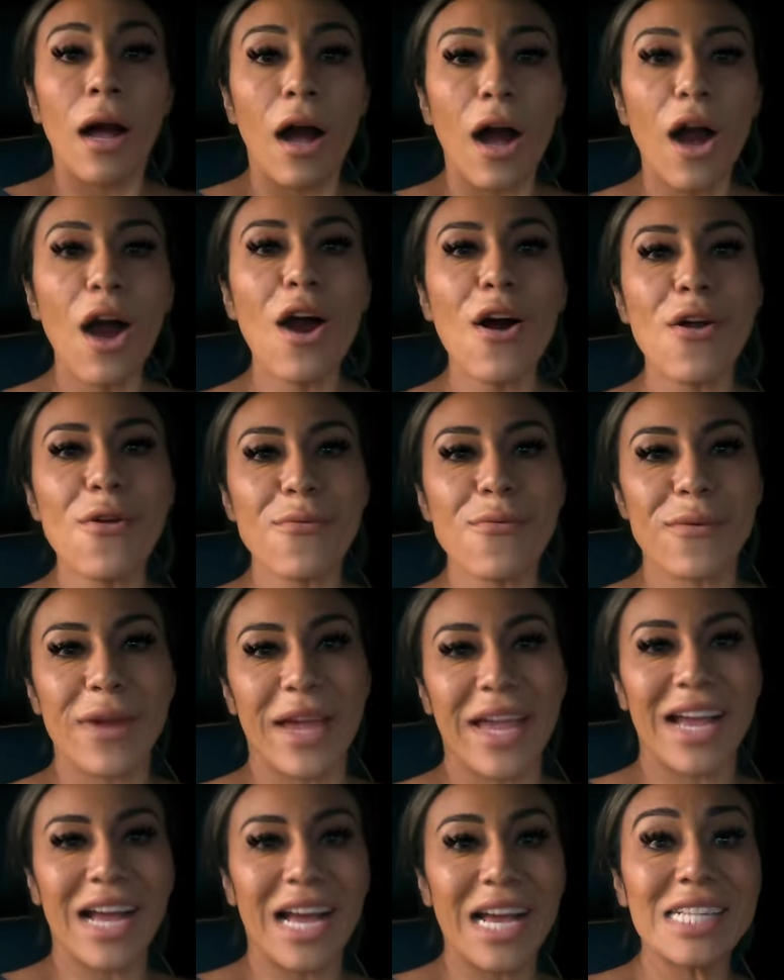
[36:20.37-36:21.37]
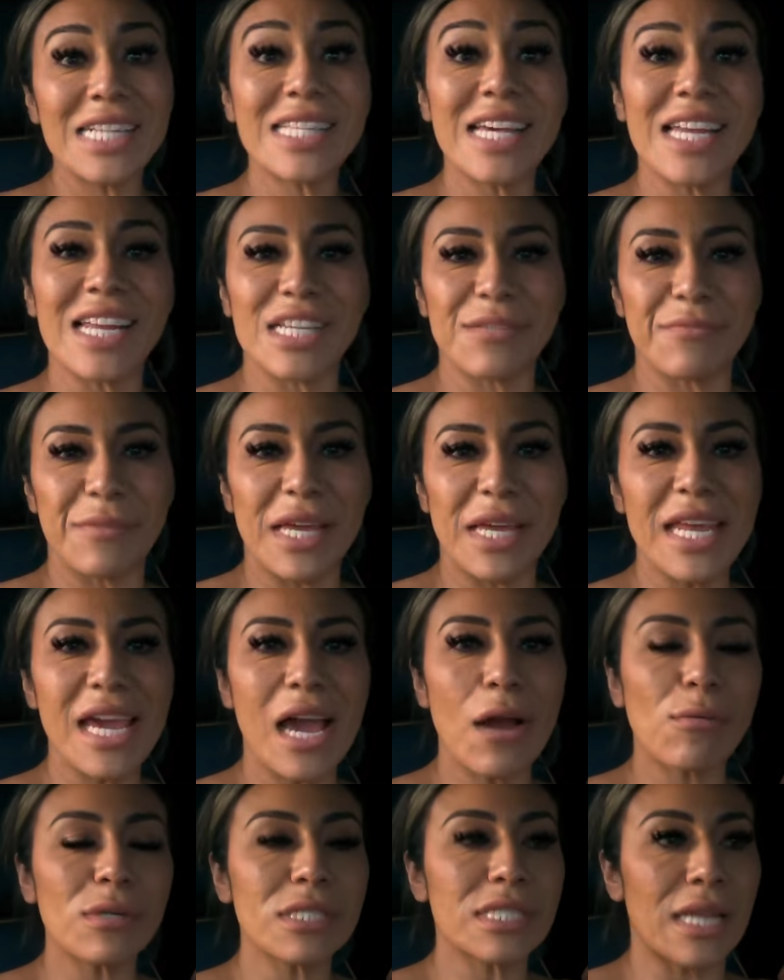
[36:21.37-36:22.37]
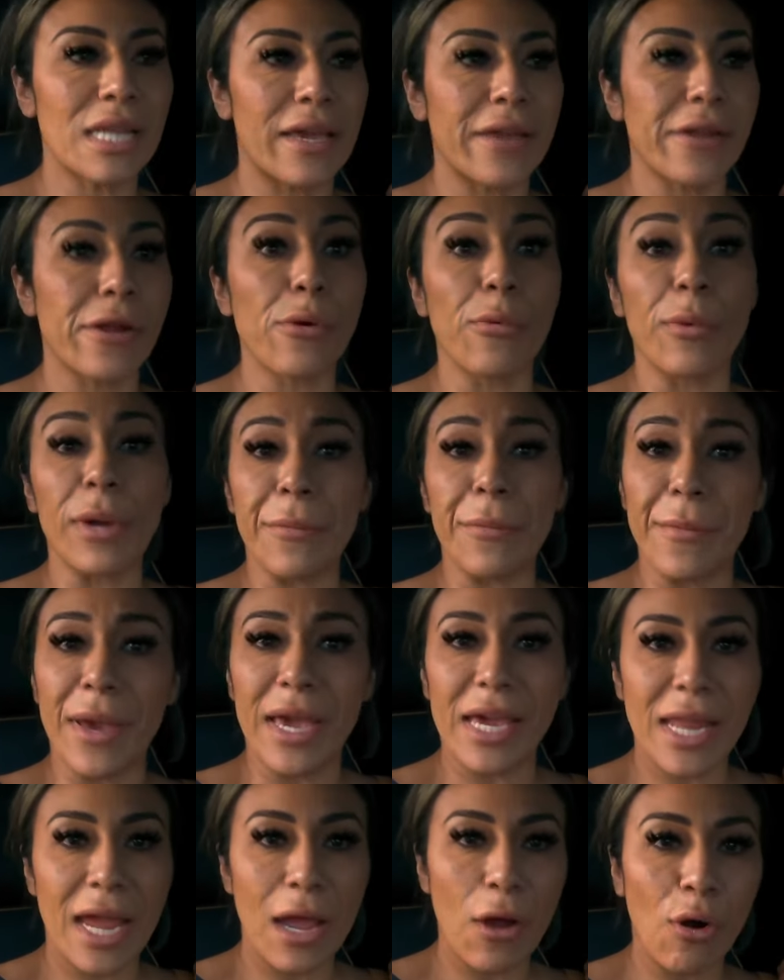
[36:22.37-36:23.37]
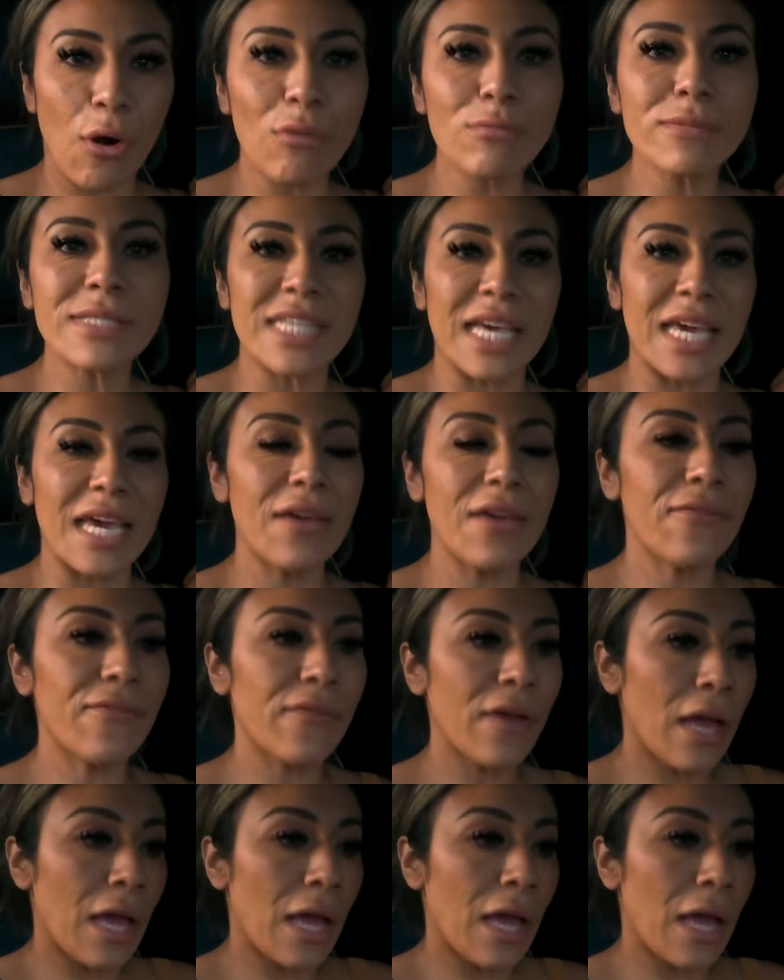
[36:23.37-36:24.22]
All right, guys. It is many hours later. We made it home safe.